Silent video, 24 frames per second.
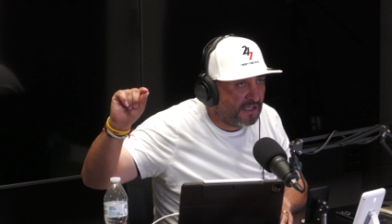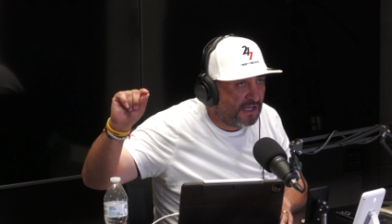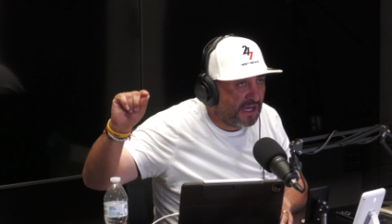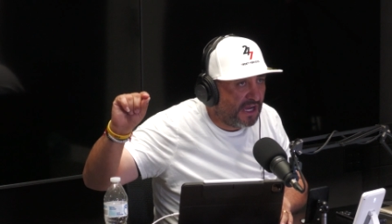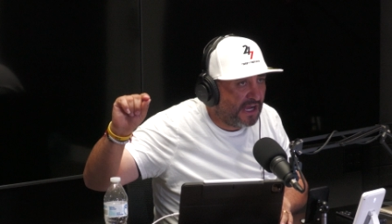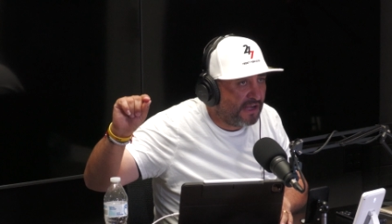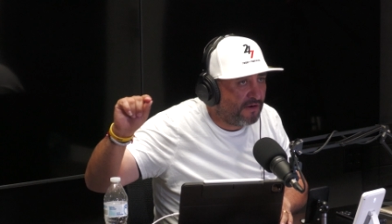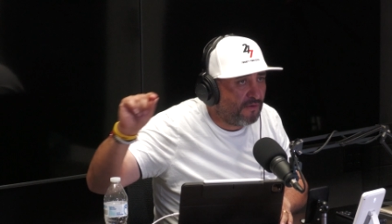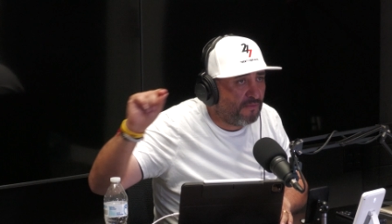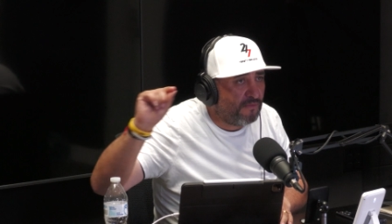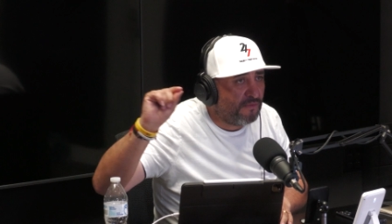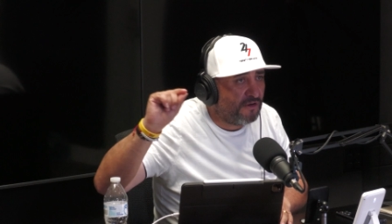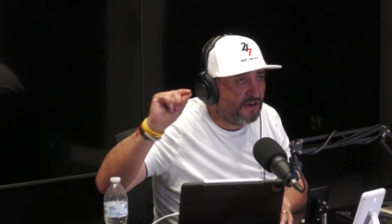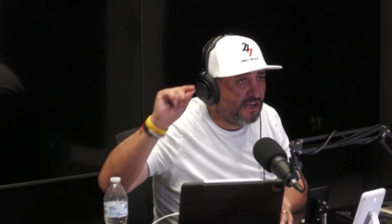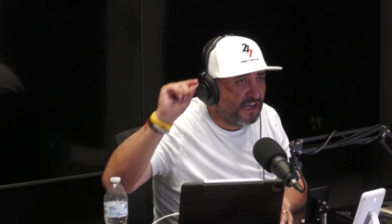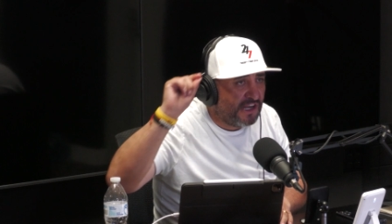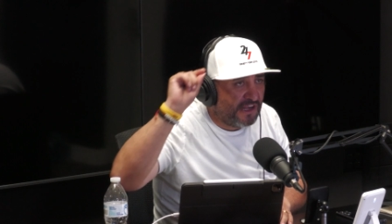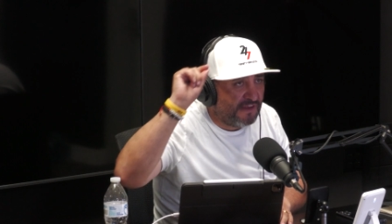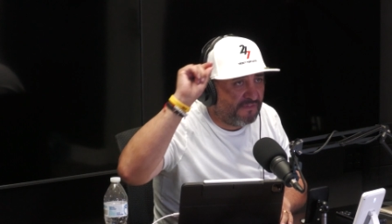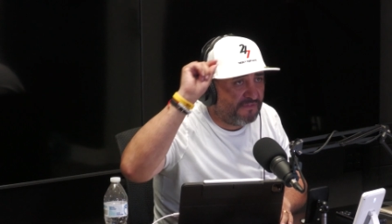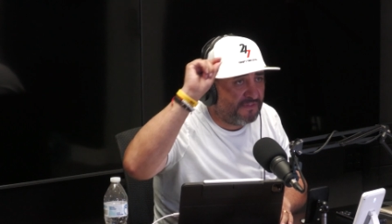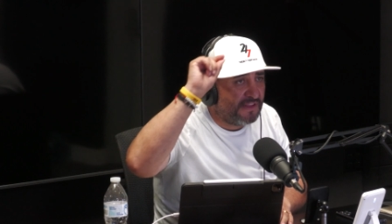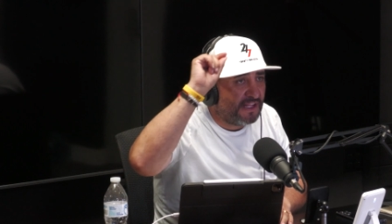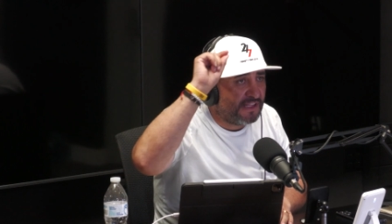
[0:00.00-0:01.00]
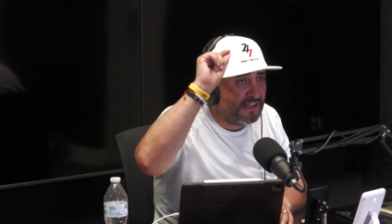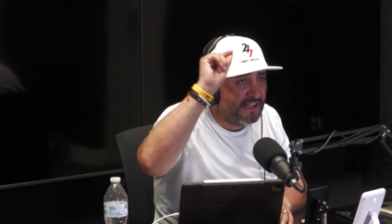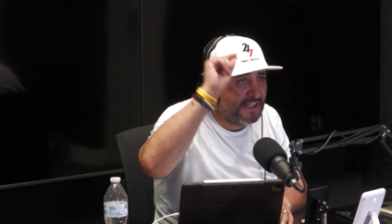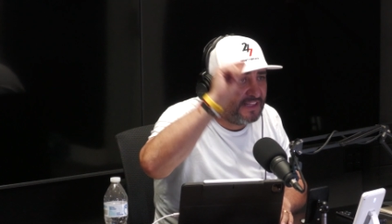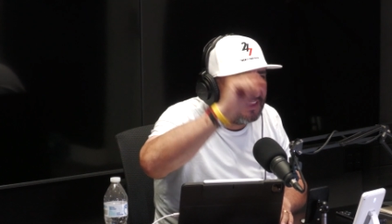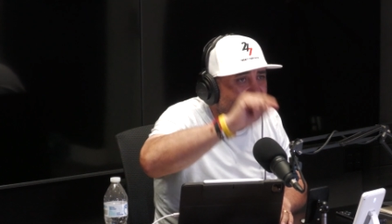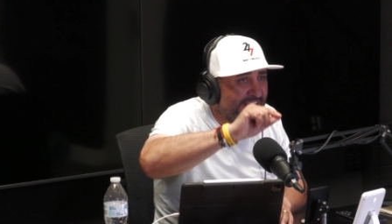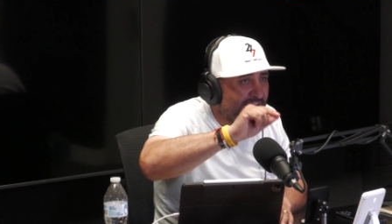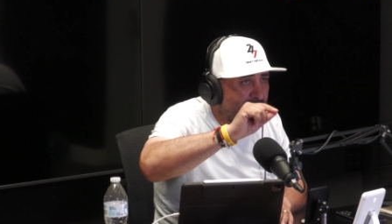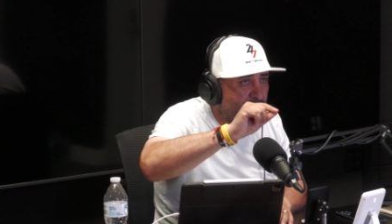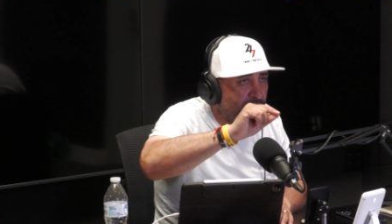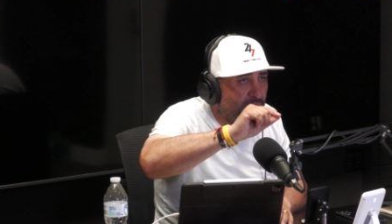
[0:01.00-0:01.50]
I don't believe that the
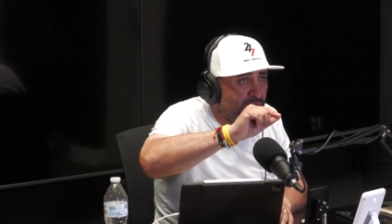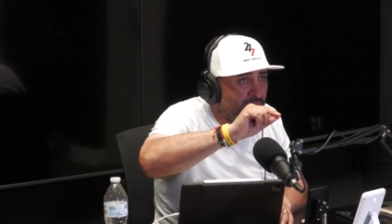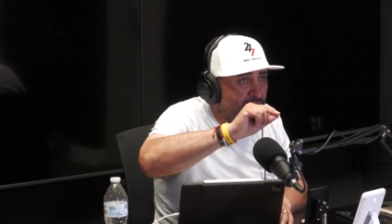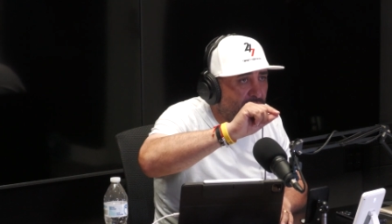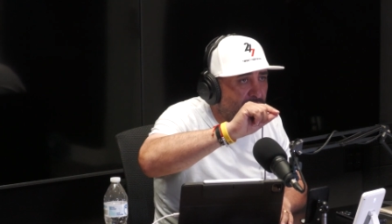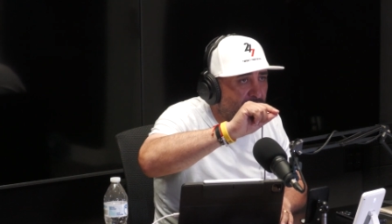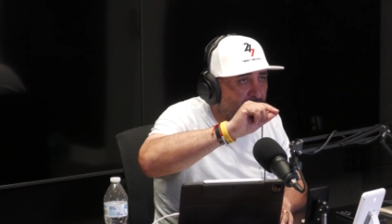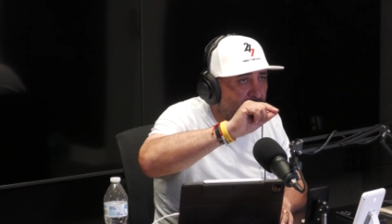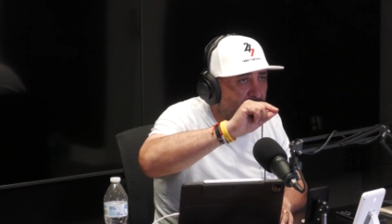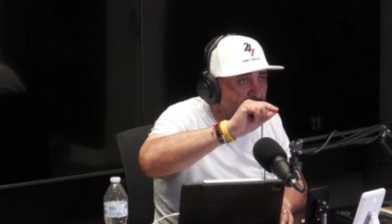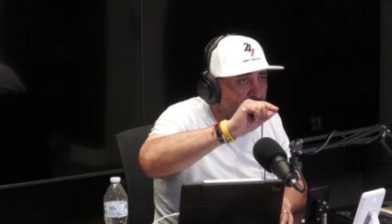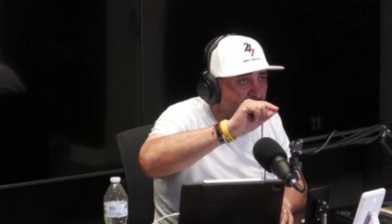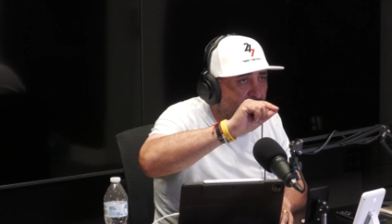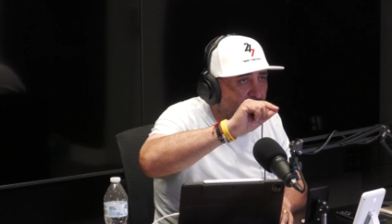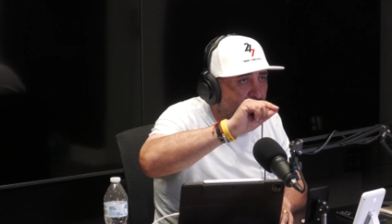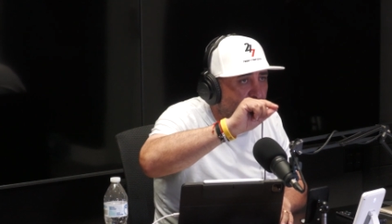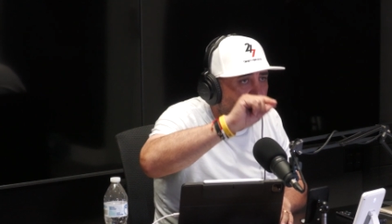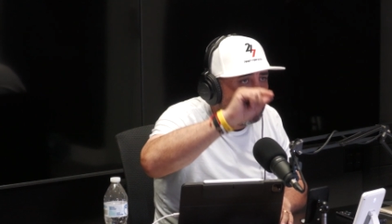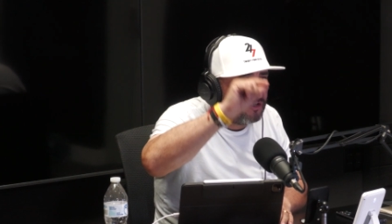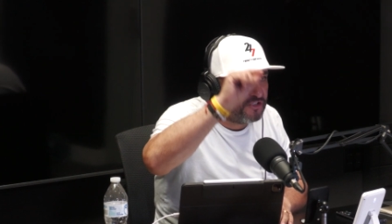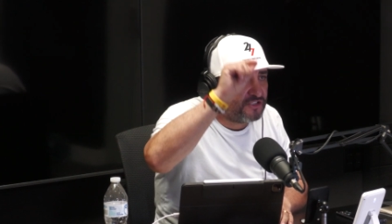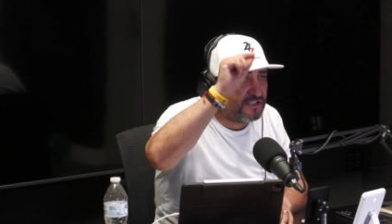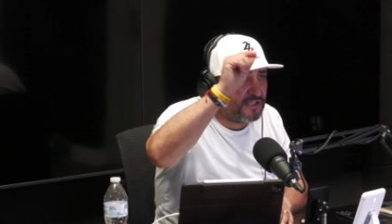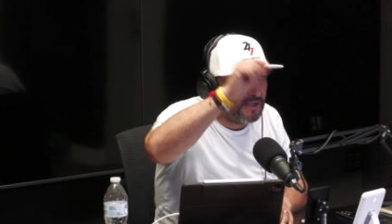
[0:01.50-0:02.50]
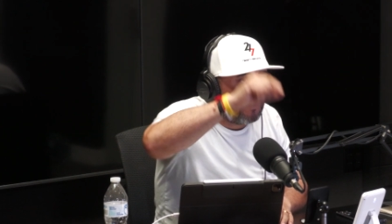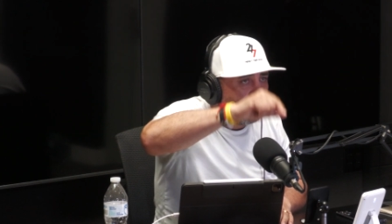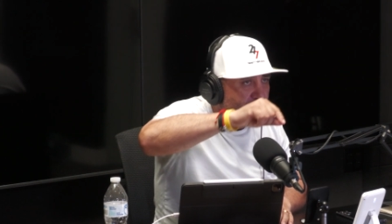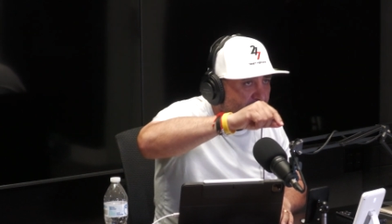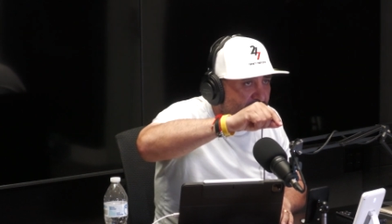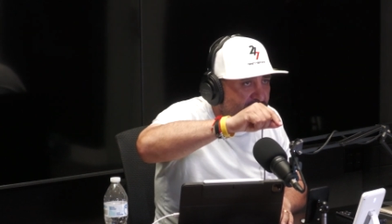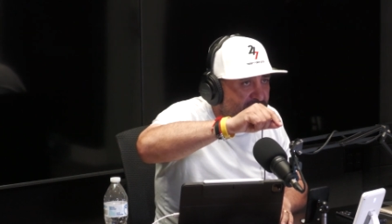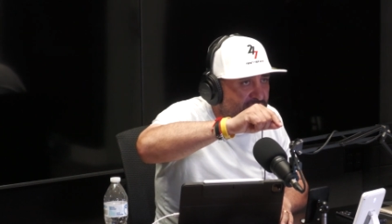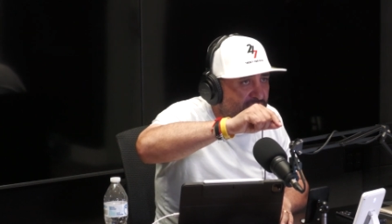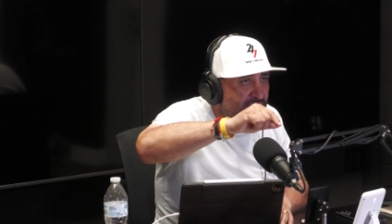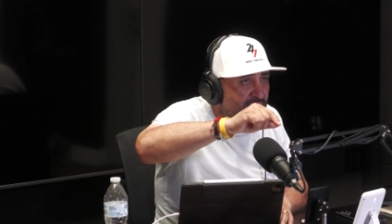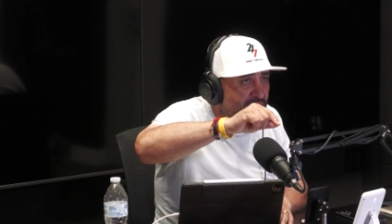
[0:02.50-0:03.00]
devil pushed the
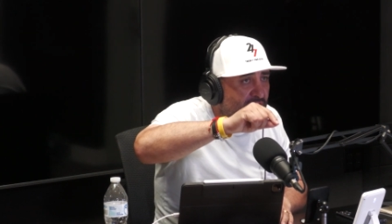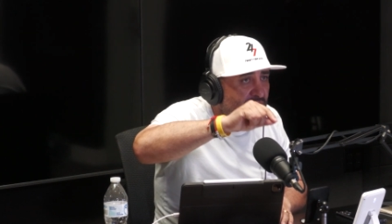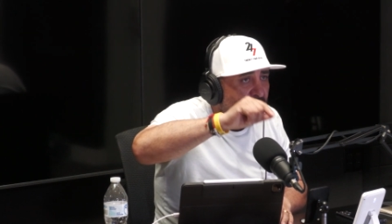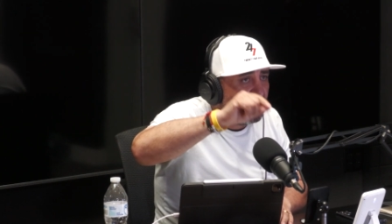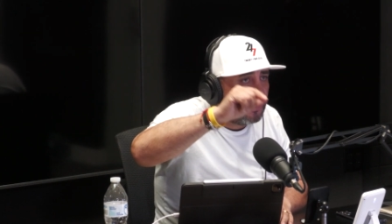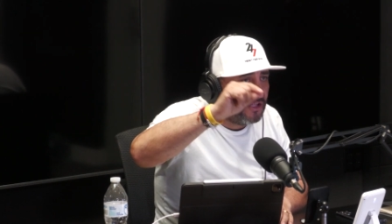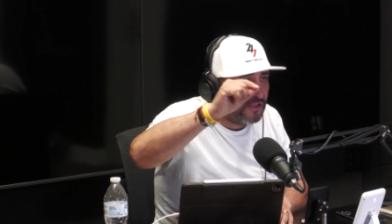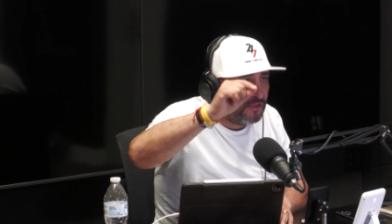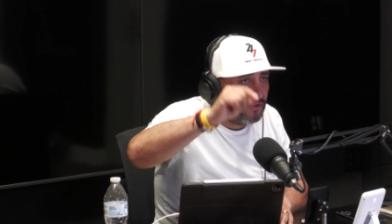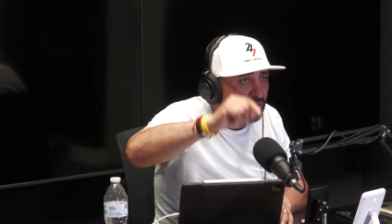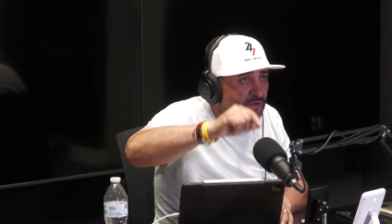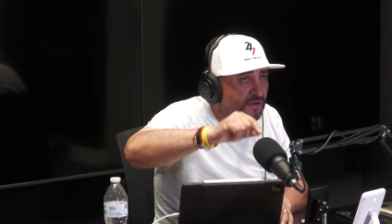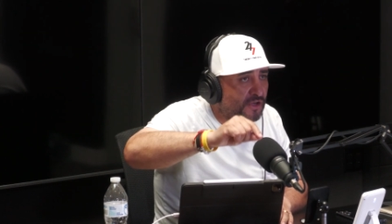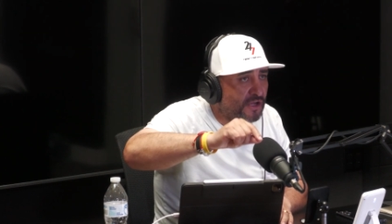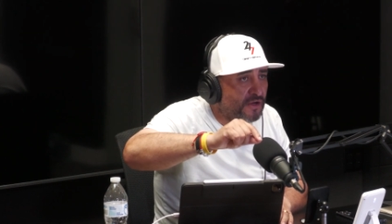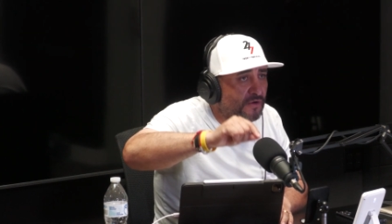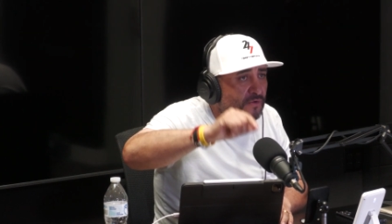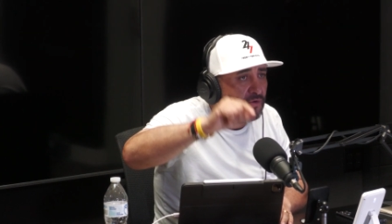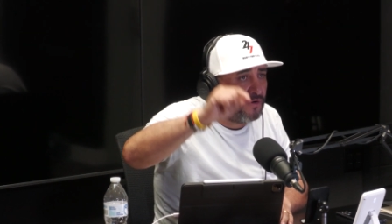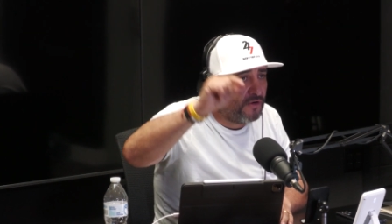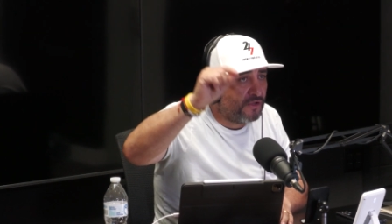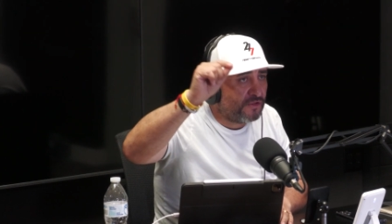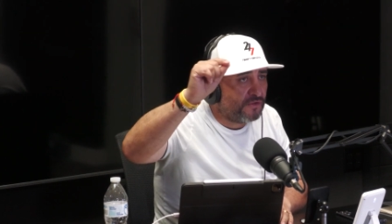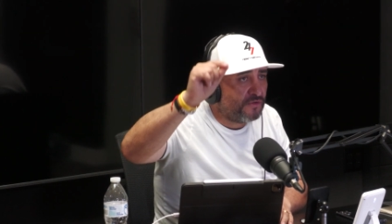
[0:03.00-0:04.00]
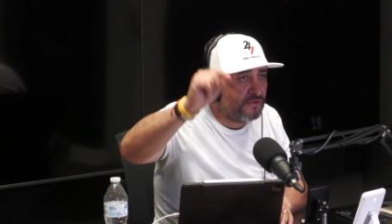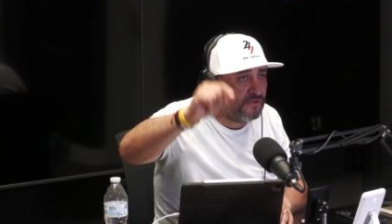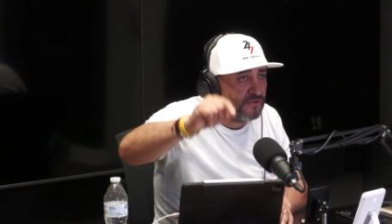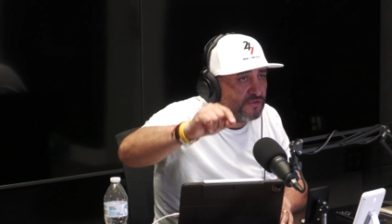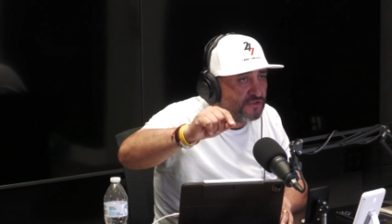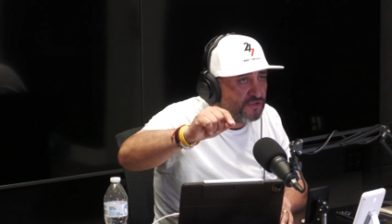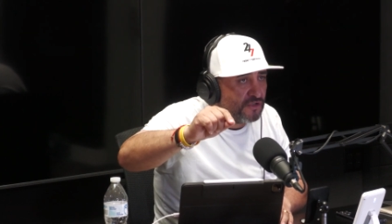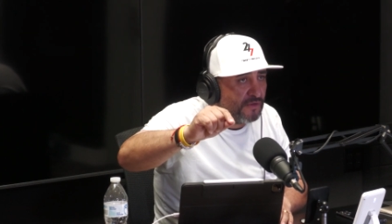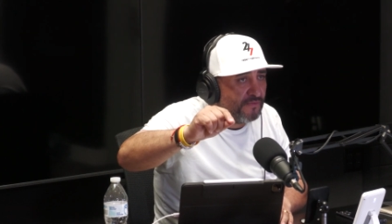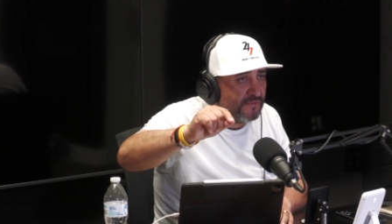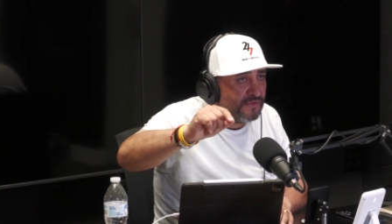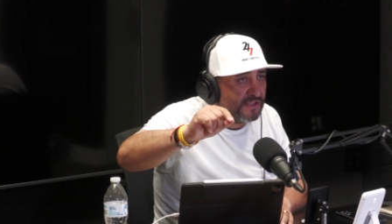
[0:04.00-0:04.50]
person to kill or to do
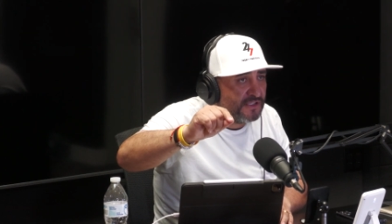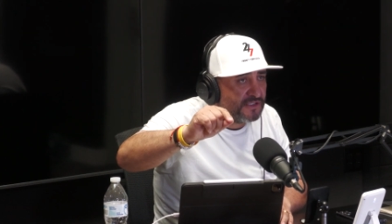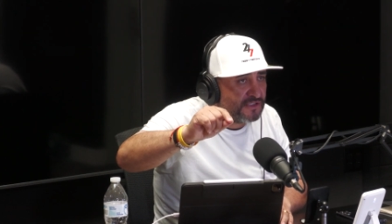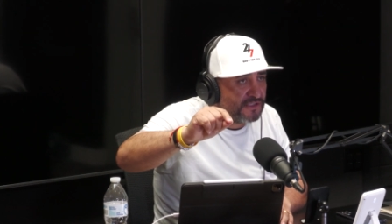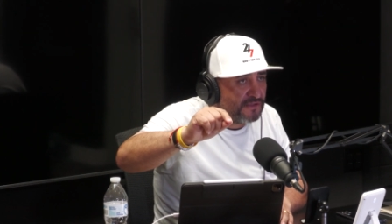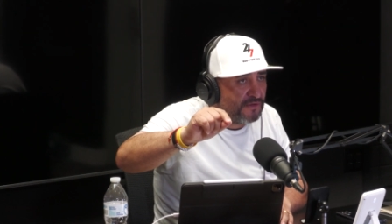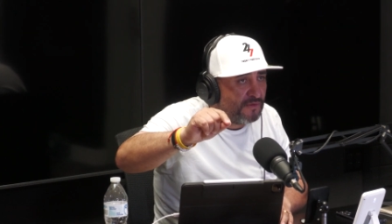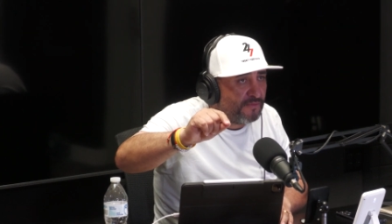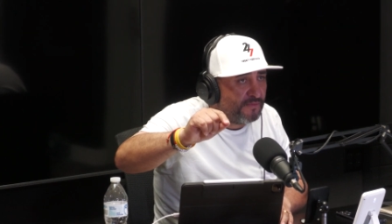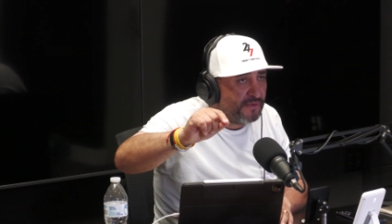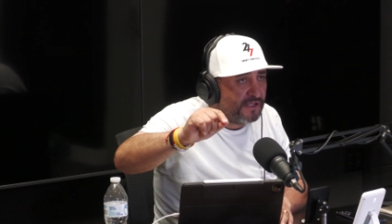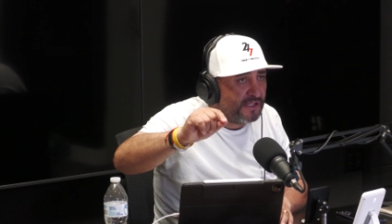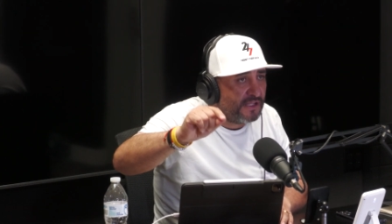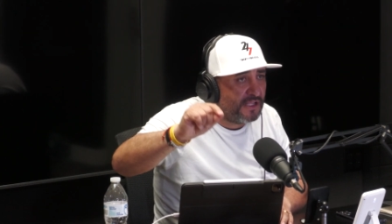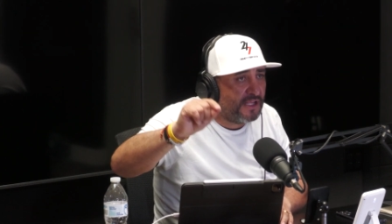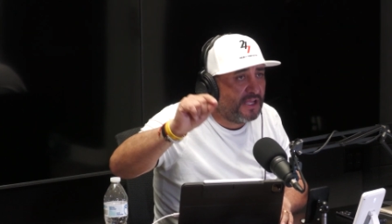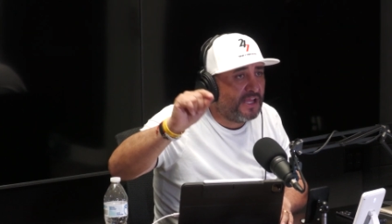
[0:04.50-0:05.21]
something stupid.